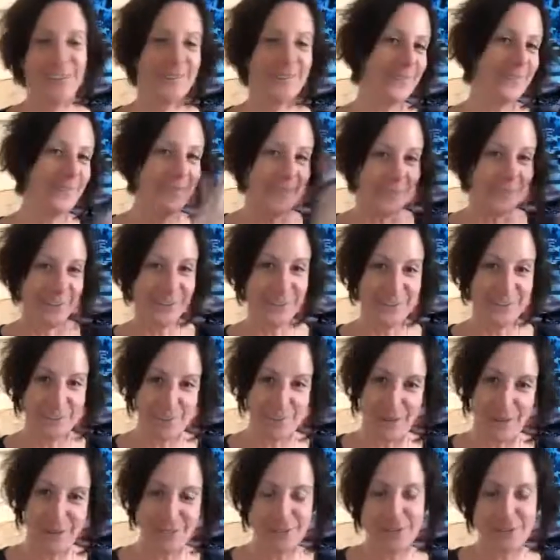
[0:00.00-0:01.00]
or you can
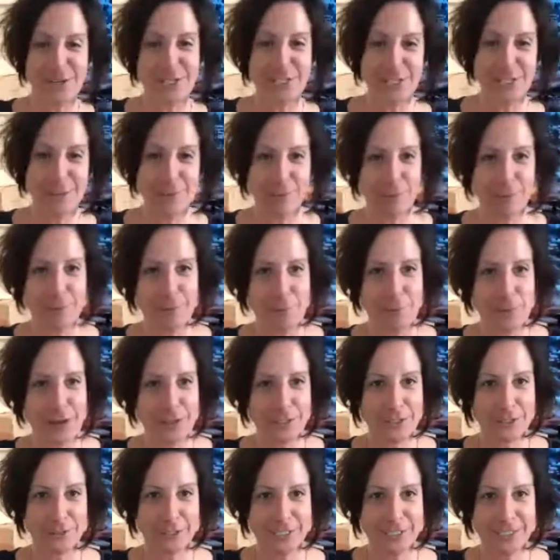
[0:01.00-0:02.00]
buy directly from the
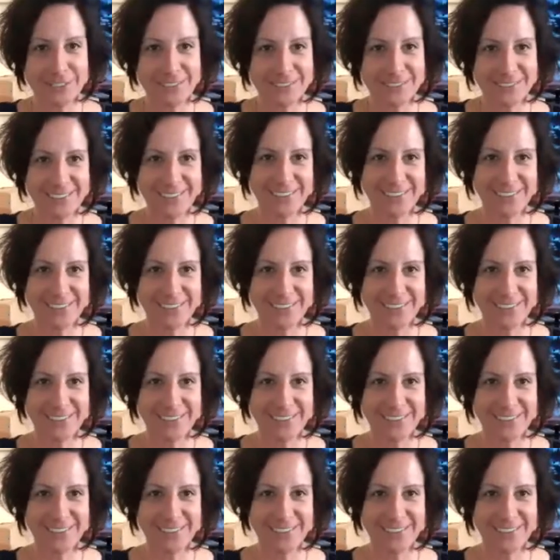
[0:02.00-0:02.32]
winery.